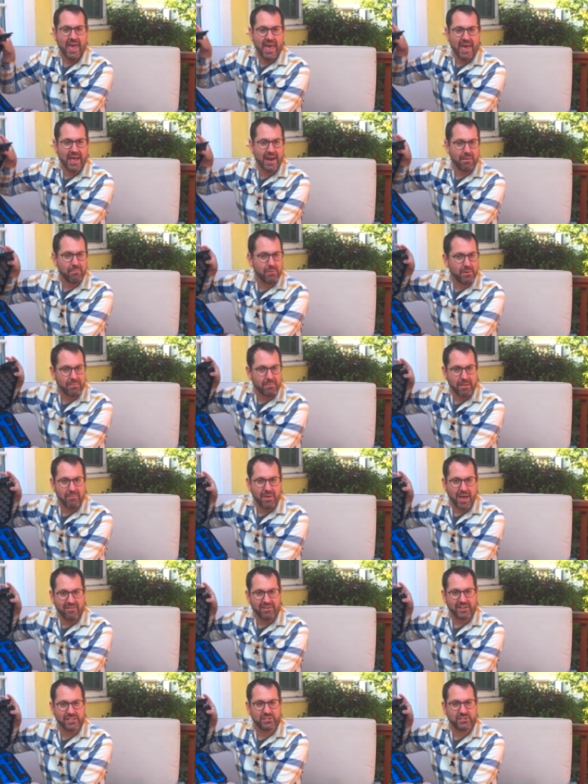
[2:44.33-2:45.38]
and I put my
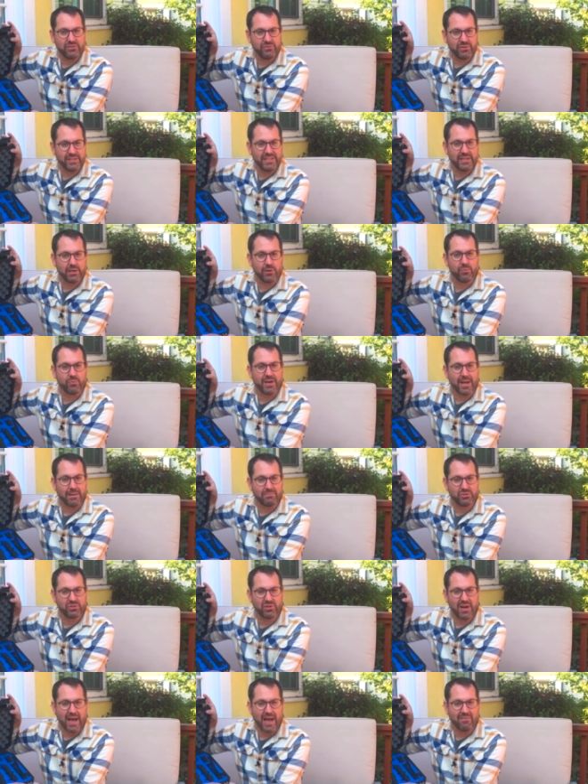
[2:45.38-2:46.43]
Mavic two in here when I'm
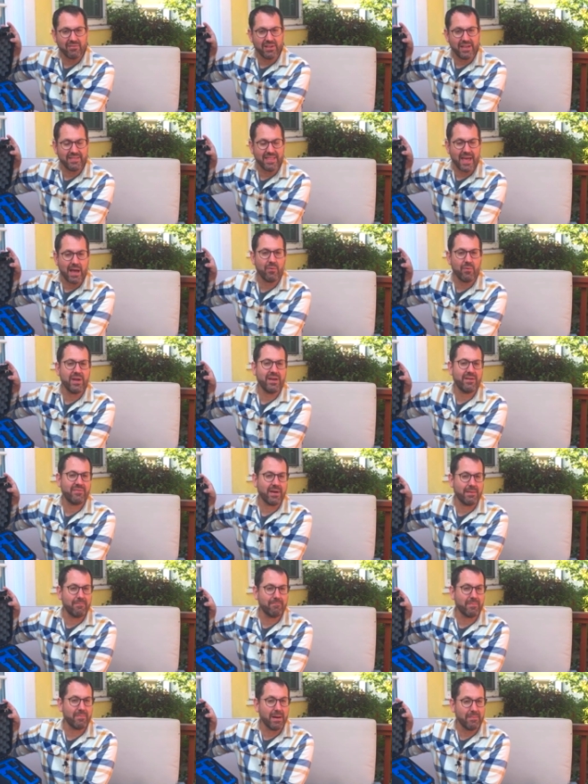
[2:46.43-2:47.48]
traveling. That way, if
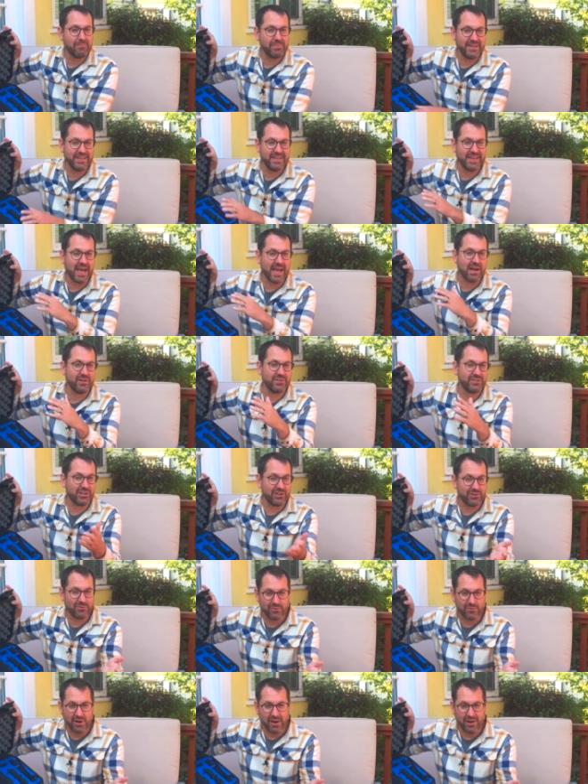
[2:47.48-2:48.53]
I'm bumping down
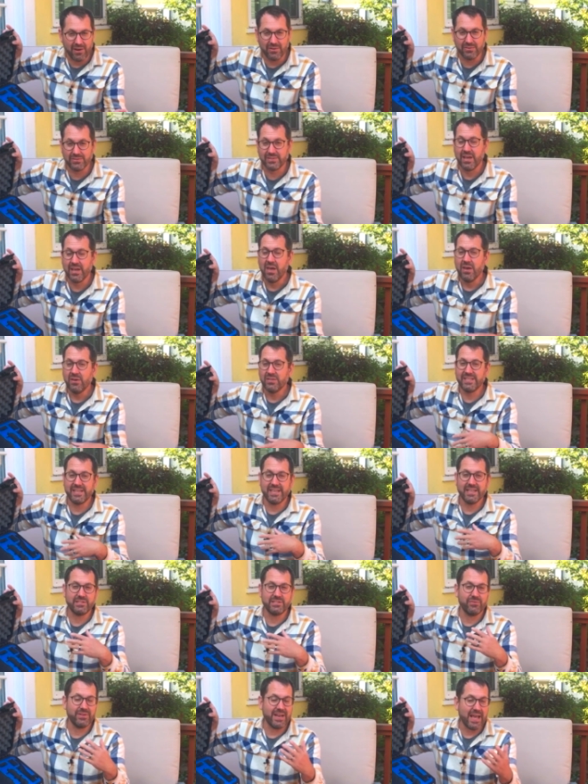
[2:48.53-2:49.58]
dirt roads to
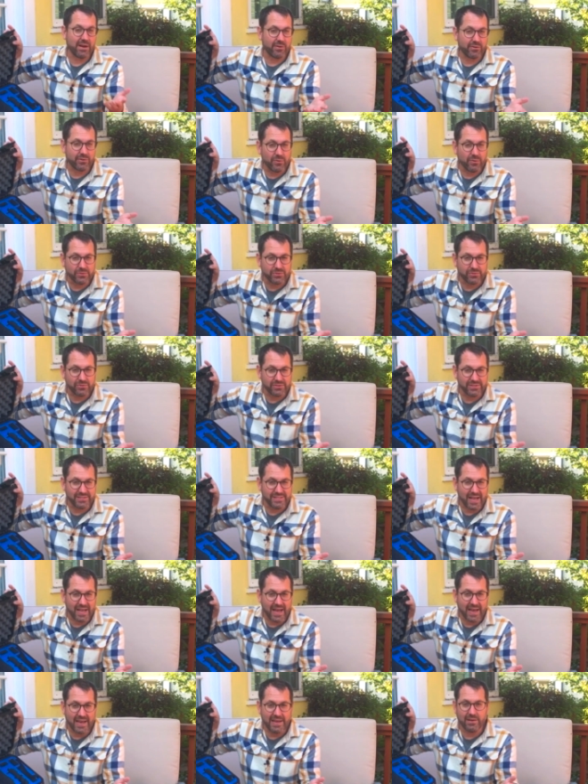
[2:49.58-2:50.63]
get to an agricultural
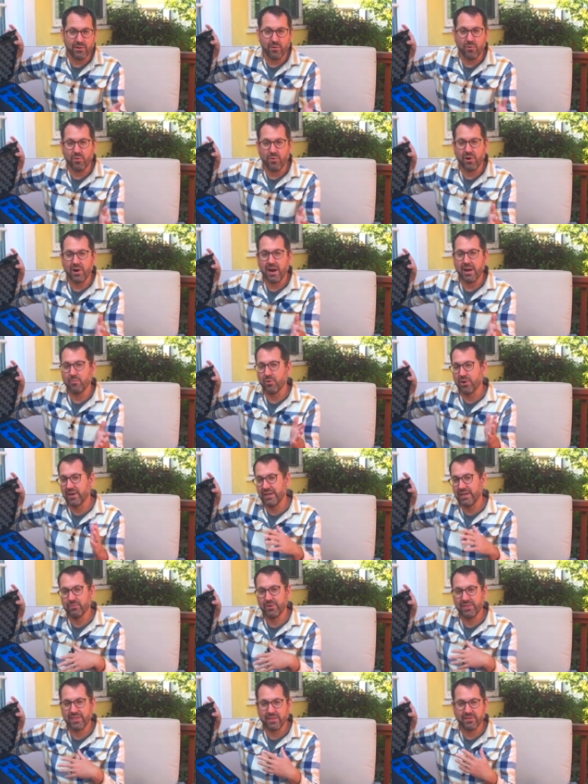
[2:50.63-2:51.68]
site, or I'm
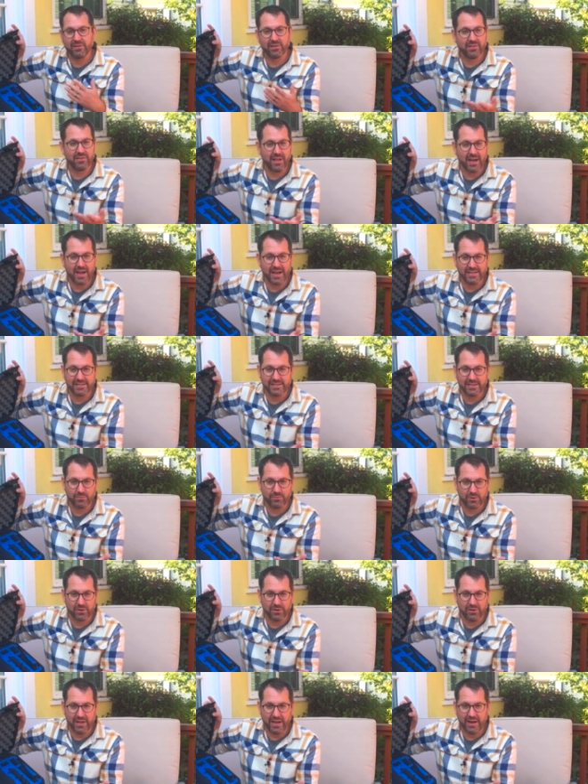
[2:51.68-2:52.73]
working with other clients in
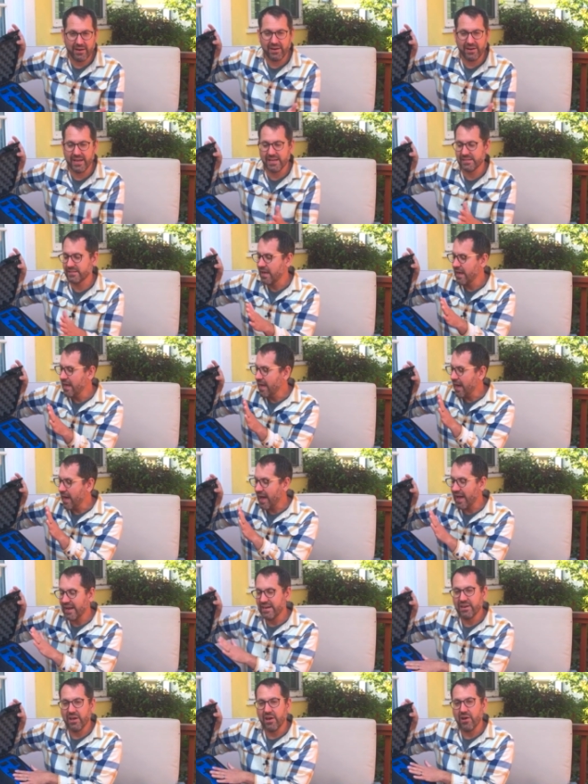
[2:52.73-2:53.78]
rural areas,
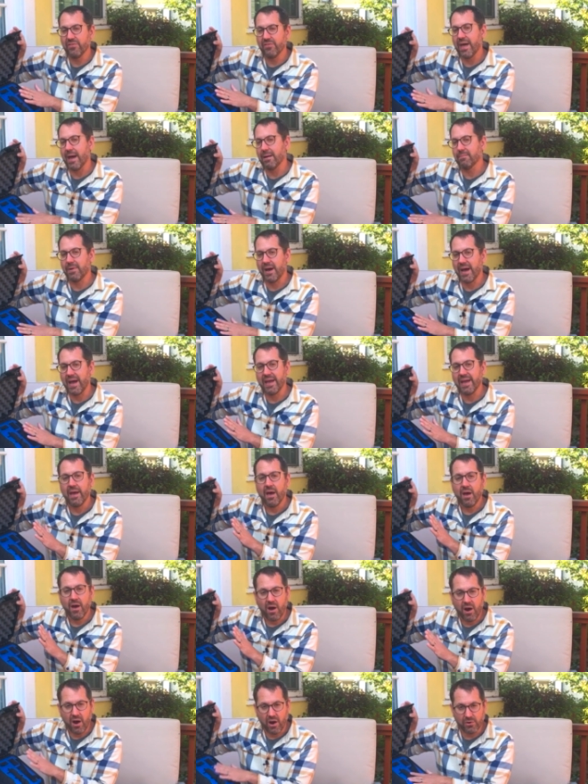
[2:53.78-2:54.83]
I know that my
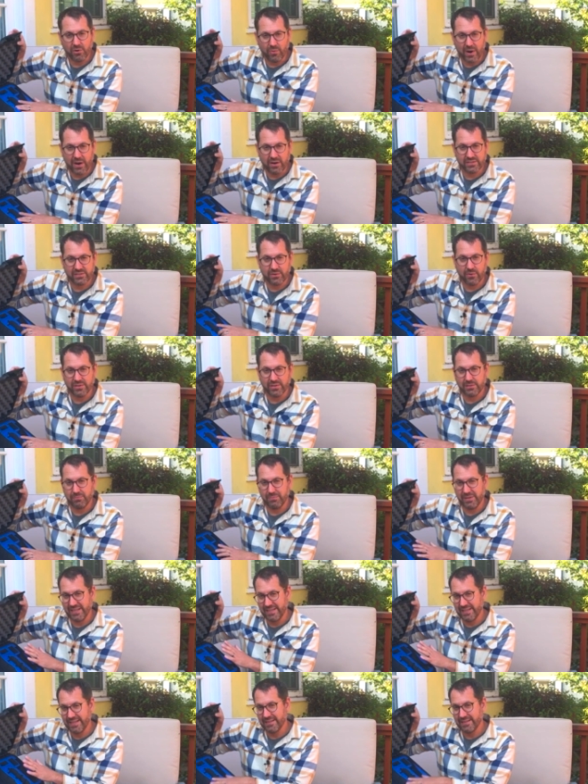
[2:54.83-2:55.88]
hardware is going to be